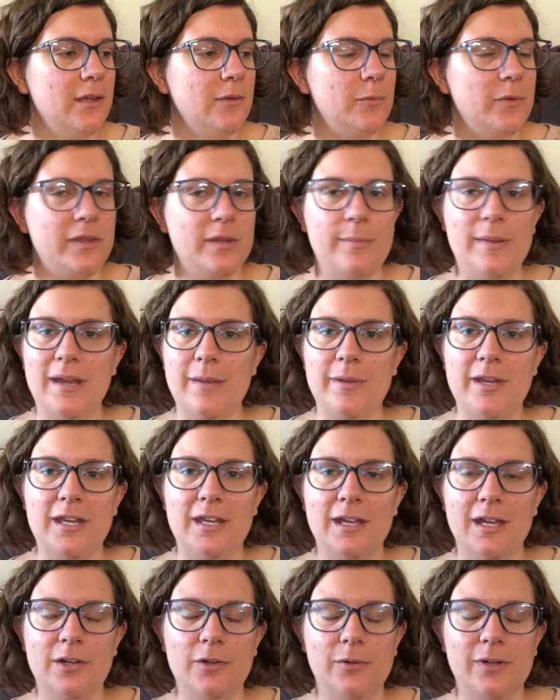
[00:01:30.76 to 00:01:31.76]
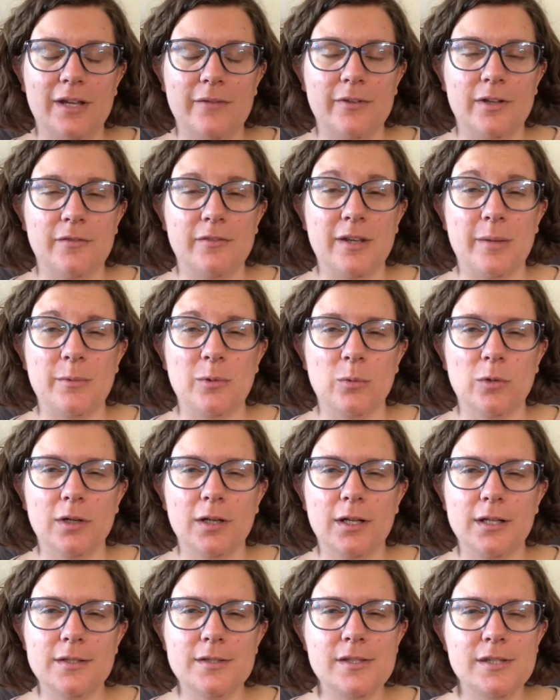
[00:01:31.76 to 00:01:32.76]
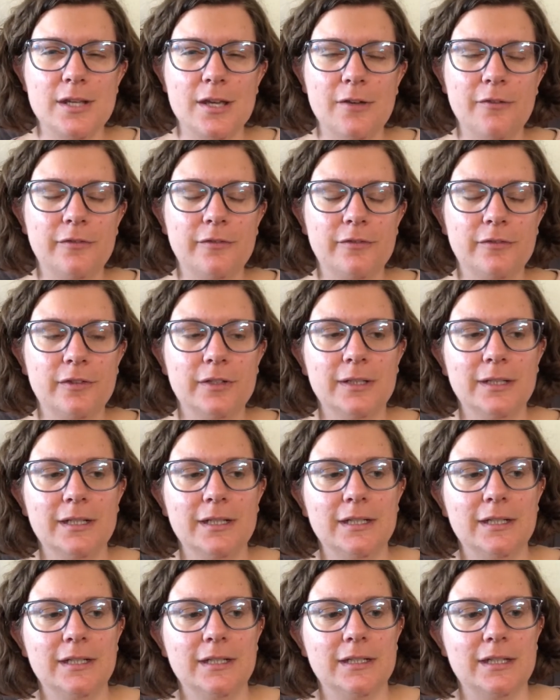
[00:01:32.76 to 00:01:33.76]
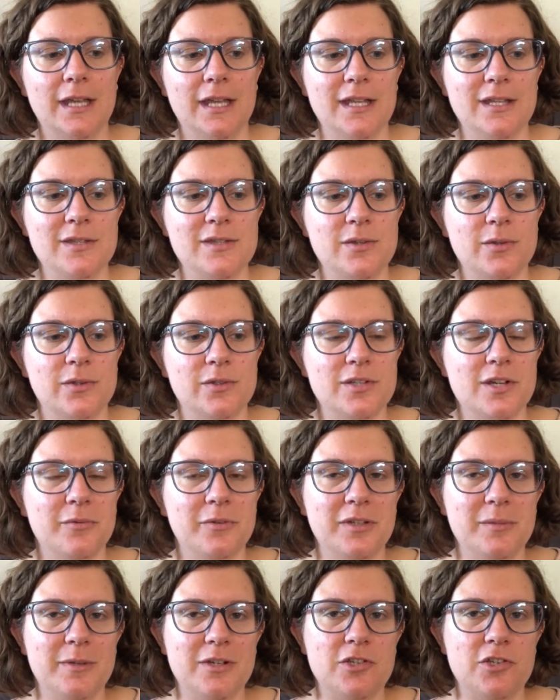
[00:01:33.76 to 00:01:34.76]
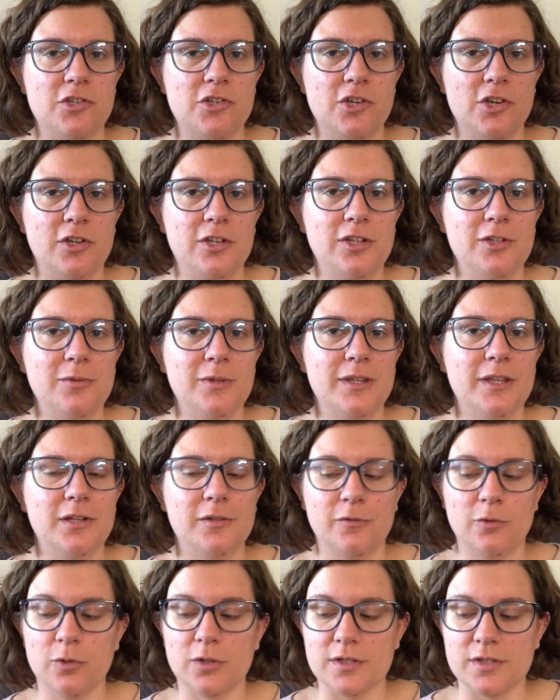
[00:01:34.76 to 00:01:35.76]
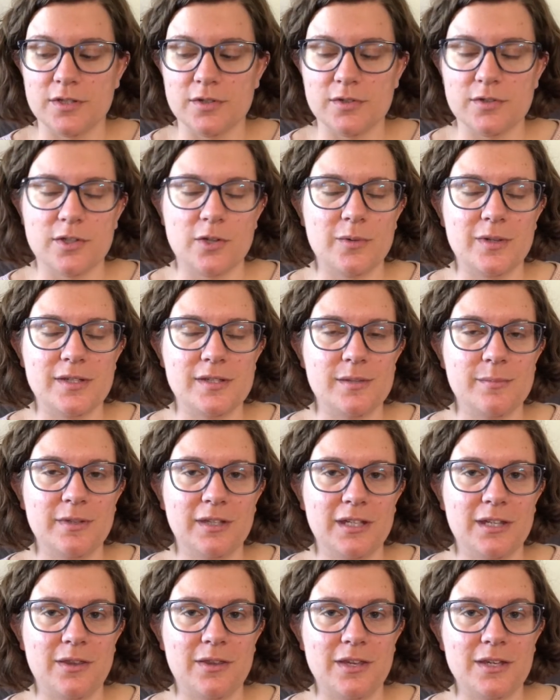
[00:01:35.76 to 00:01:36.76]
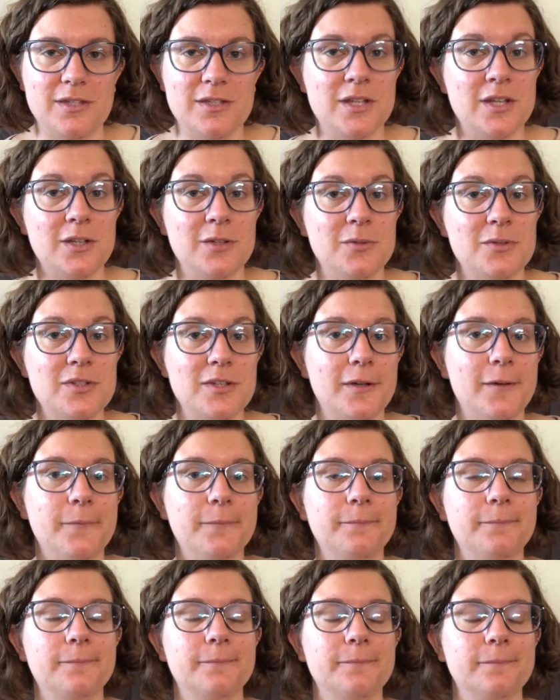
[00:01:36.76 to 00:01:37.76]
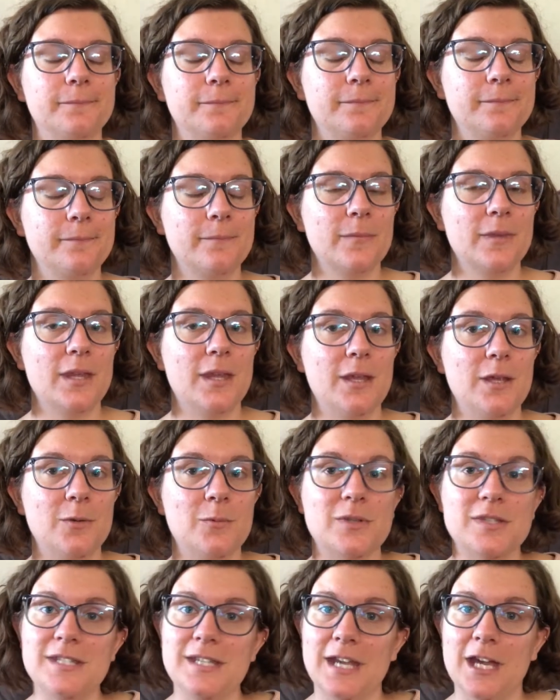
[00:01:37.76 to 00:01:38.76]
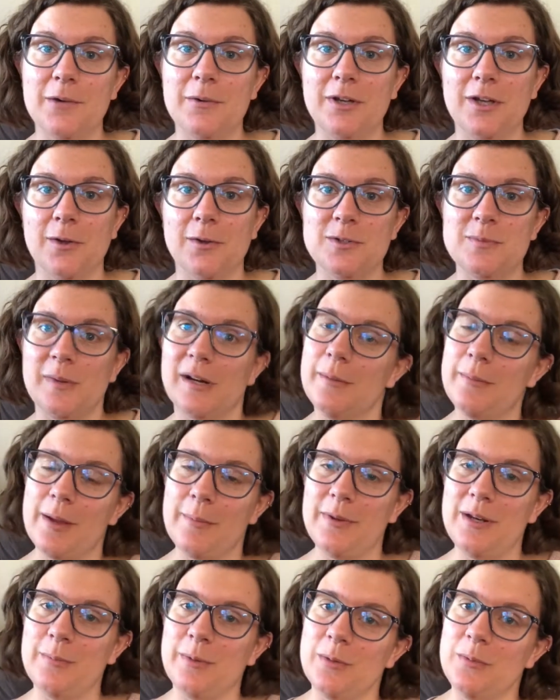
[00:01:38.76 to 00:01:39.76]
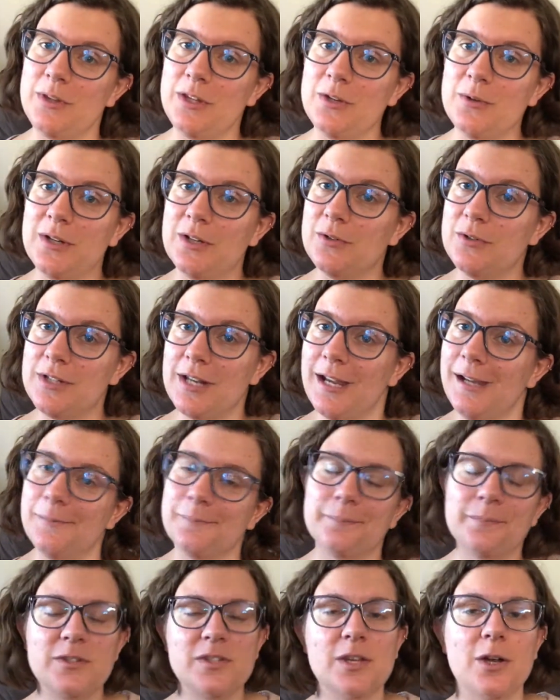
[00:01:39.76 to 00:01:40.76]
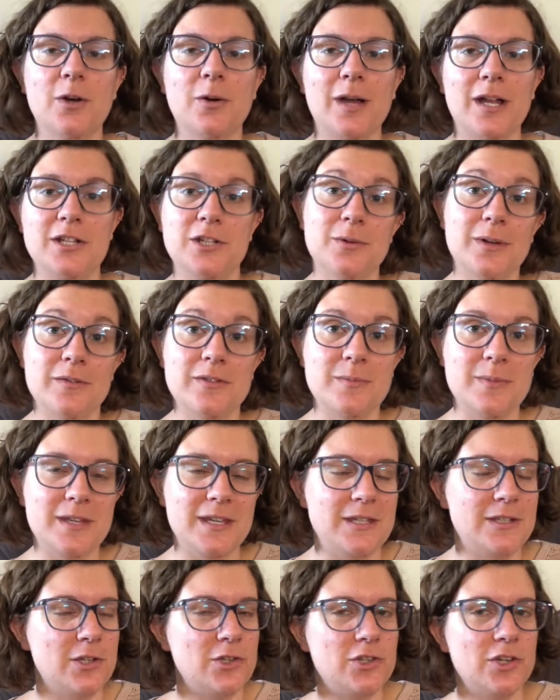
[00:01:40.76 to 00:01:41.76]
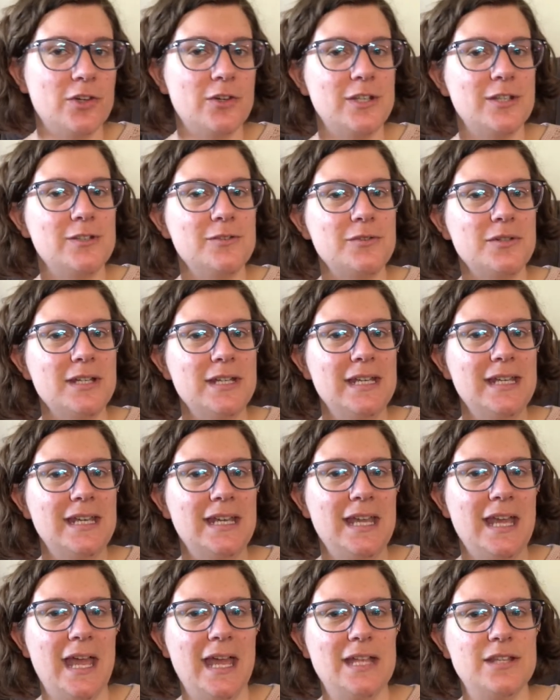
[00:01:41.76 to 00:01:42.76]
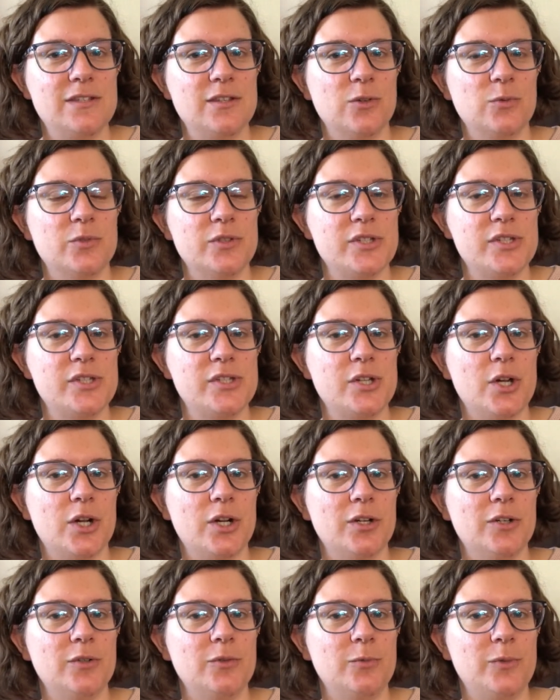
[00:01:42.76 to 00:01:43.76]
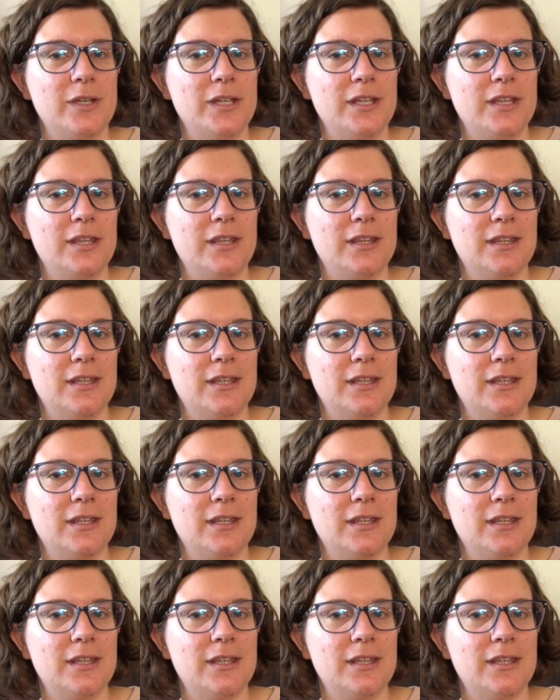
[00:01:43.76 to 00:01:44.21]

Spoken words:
with a baby, I don't have enough time to work on stuff, and so there's not really much to show you, and then of course there's always a million things to do, so we'll see how it goes. But I'm happy to be with you here today. So I do have some things to show you, and so we'll start with